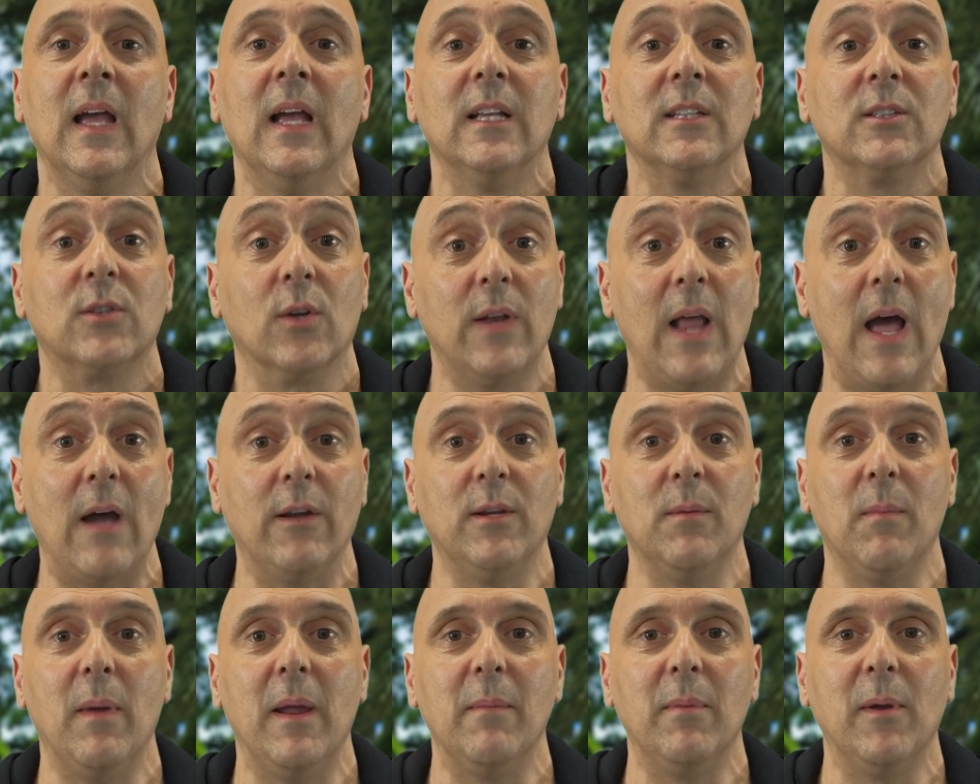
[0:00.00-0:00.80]
So now
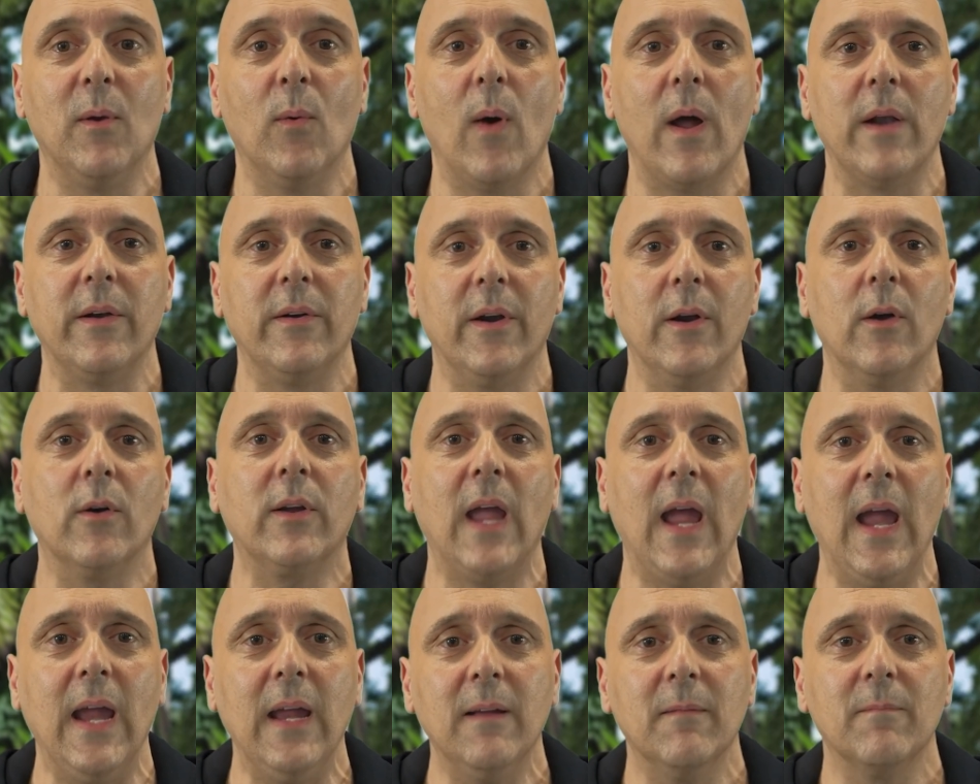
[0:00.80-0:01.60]
you may be wondering,
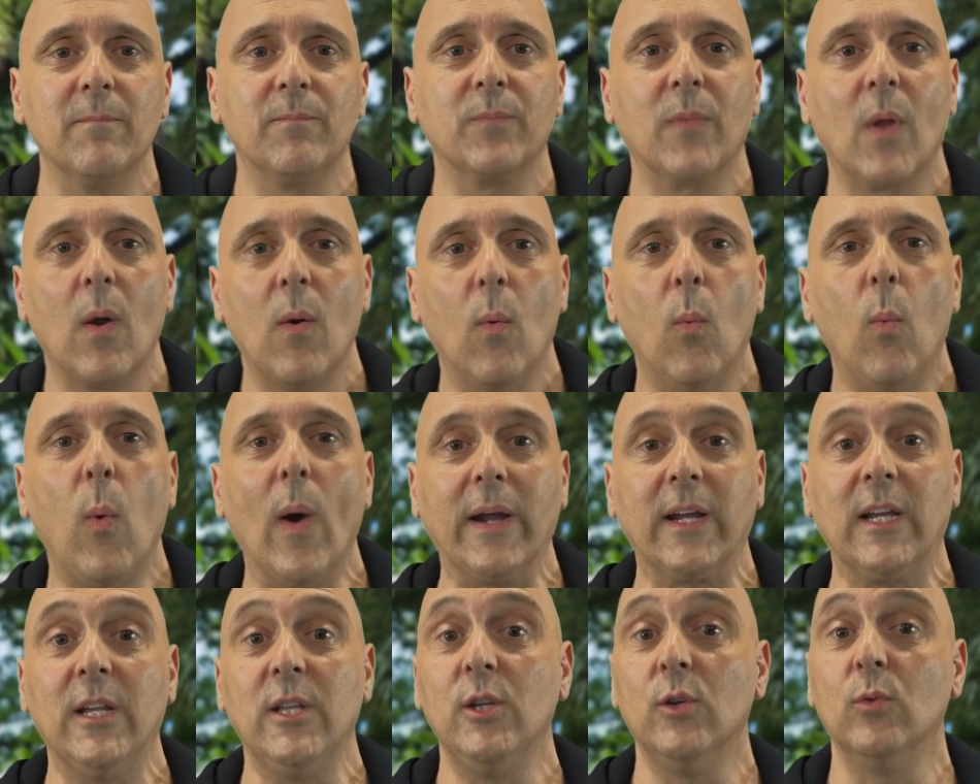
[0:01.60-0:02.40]
okay,
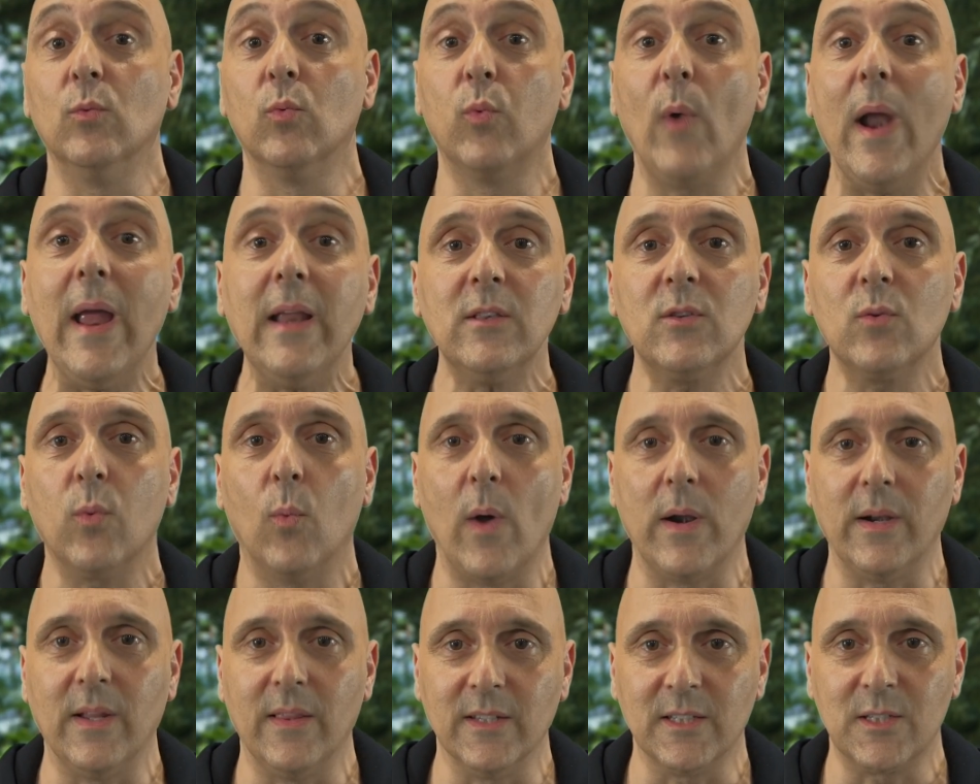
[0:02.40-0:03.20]
what can you rent
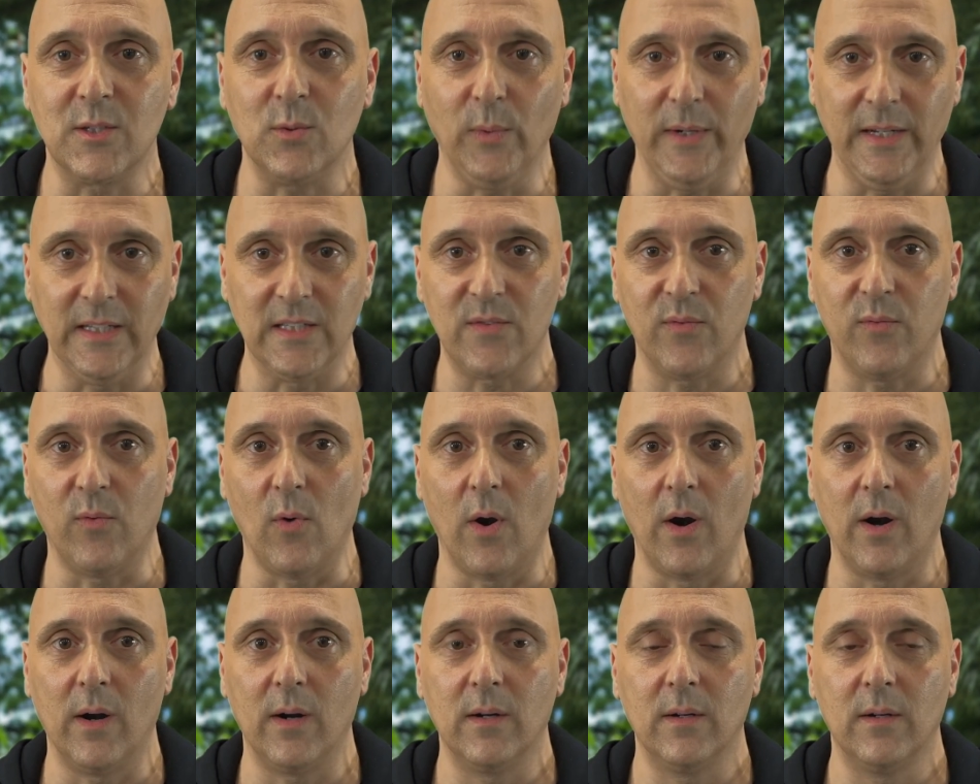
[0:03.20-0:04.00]
one of the suites
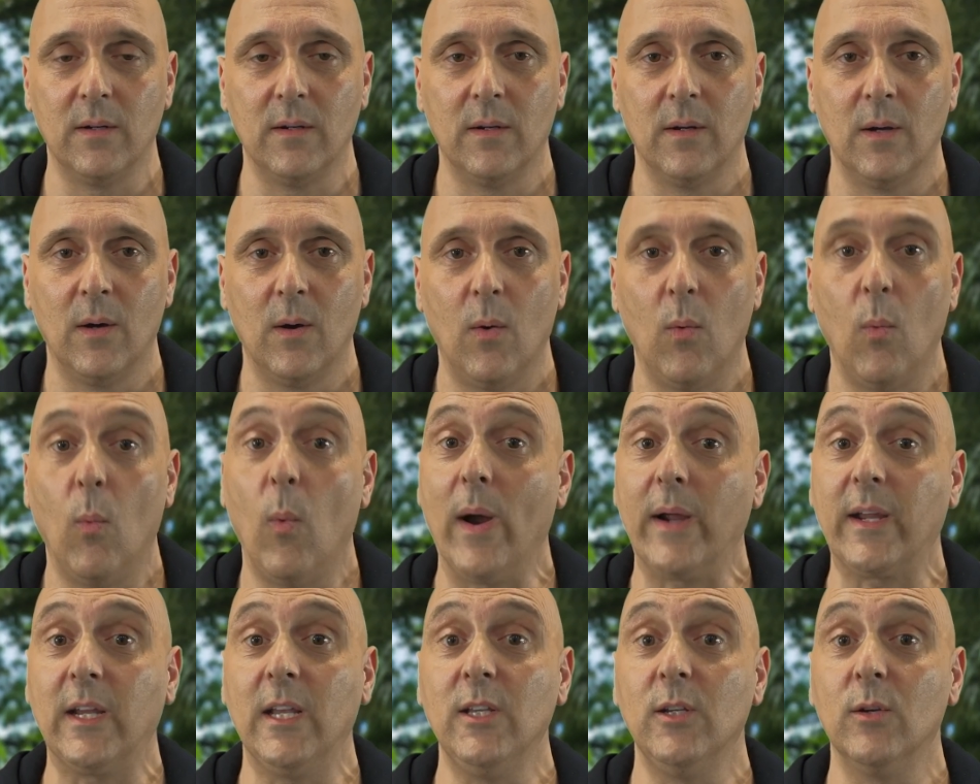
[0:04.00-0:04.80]
for?
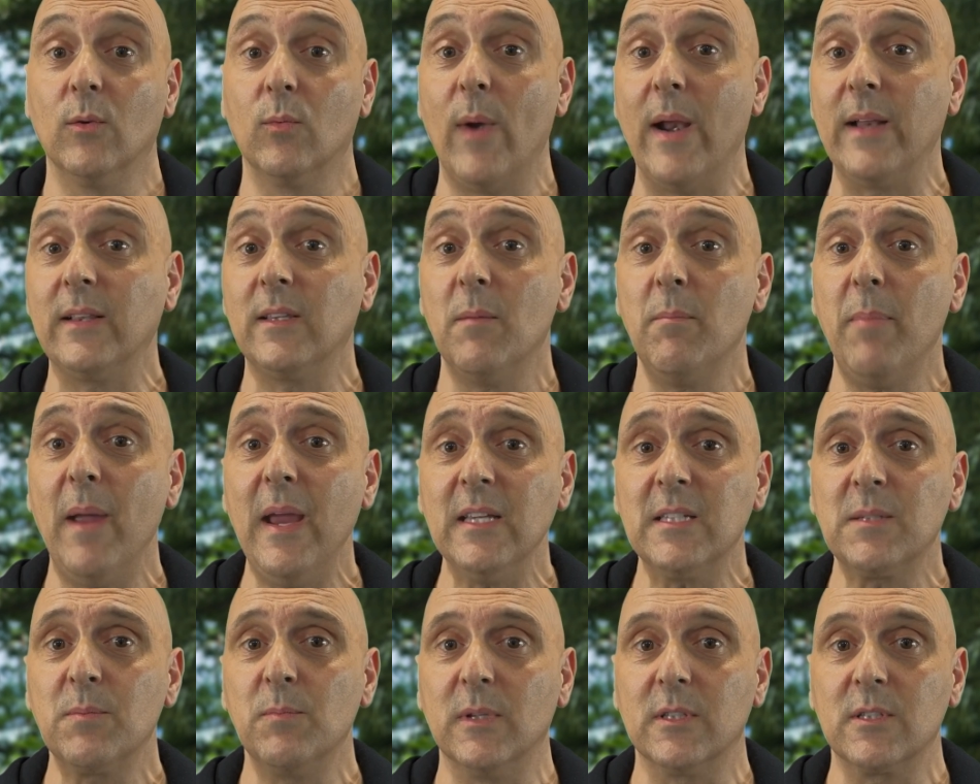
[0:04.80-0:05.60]
What can you rent a
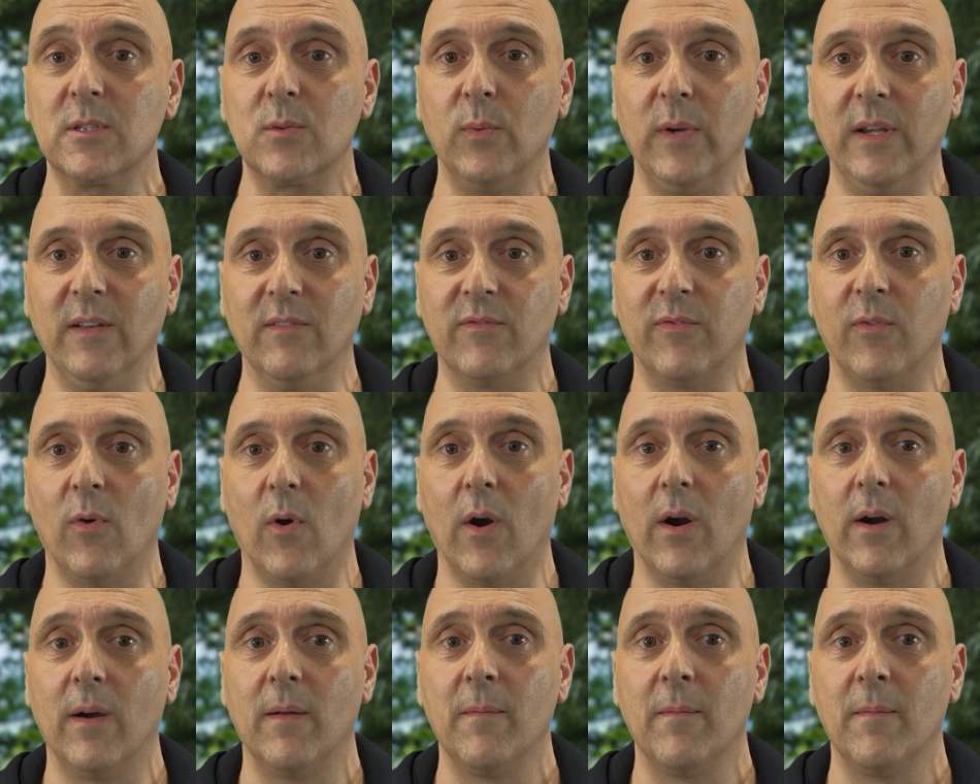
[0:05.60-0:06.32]
basement suite for?